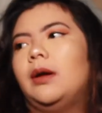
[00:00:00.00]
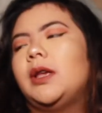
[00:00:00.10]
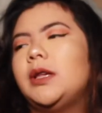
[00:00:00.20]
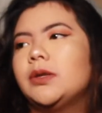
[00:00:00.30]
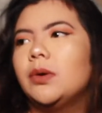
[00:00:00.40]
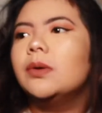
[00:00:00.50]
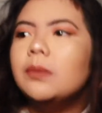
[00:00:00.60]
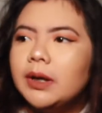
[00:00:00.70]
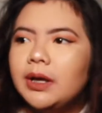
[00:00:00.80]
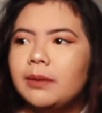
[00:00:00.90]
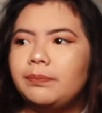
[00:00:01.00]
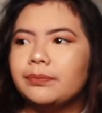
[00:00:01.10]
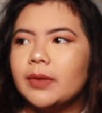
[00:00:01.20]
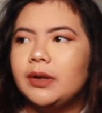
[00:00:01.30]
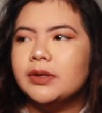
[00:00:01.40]
He told me
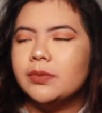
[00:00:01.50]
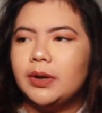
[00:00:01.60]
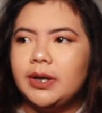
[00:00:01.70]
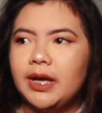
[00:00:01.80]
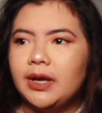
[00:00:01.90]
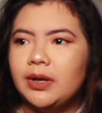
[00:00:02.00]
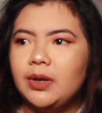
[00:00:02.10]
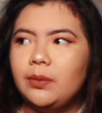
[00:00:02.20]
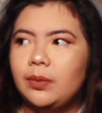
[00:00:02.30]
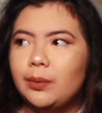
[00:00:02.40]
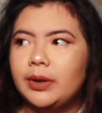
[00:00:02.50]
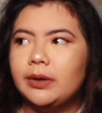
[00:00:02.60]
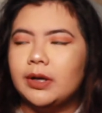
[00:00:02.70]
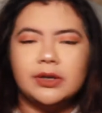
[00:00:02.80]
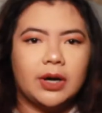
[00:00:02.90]
this one day we
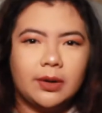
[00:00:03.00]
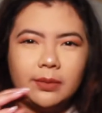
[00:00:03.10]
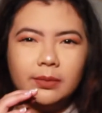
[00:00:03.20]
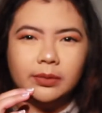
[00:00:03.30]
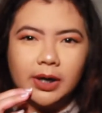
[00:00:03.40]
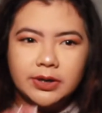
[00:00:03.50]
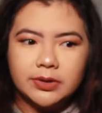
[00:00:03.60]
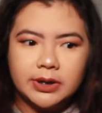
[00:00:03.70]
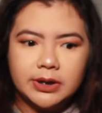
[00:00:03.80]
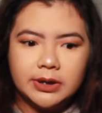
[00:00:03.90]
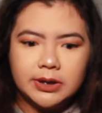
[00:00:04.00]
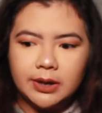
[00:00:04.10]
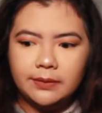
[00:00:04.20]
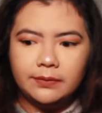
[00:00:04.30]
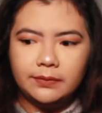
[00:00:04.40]
went, because our laundry
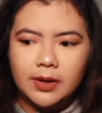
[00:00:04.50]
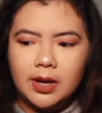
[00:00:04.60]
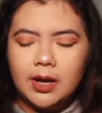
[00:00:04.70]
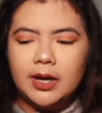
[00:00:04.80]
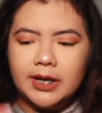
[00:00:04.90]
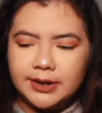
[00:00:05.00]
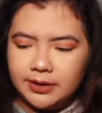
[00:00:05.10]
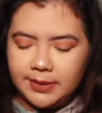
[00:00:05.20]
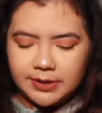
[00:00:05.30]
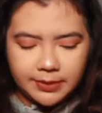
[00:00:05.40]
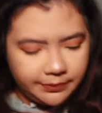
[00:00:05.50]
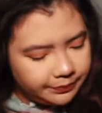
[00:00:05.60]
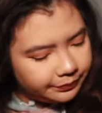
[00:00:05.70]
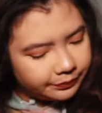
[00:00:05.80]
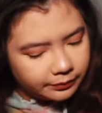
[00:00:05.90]
stuff is in the basement.
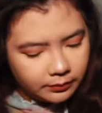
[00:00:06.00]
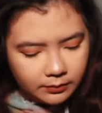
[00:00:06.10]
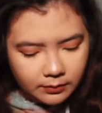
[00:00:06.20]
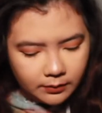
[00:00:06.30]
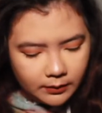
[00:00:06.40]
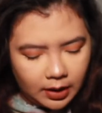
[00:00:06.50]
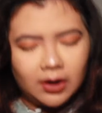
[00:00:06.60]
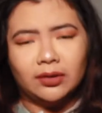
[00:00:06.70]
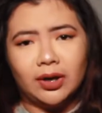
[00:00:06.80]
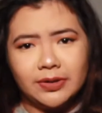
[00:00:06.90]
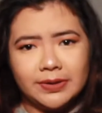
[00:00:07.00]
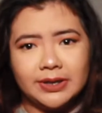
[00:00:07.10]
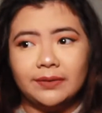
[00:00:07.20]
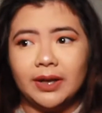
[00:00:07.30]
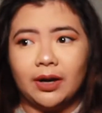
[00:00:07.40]
Our laundry
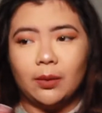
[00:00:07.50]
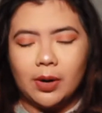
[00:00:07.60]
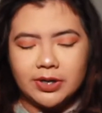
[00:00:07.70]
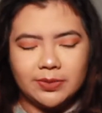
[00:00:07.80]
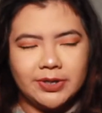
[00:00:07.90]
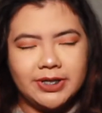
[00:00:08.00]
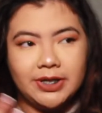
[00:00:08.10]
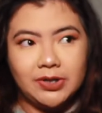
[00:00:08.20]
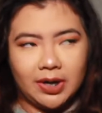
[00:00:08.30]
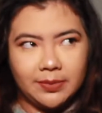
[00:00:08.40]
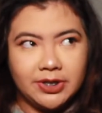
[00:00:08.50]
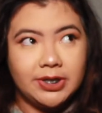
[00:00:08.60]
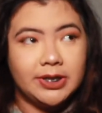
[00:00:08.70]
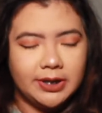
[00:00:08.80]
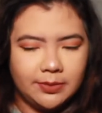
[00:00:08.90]
stuff, like our washing machine and dryer
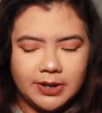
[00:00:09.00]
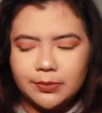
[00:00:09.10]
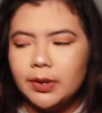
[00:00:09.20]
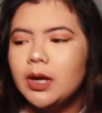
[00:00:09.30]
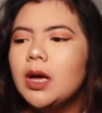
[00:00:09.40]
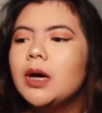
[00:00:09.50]
machine, is in the basement.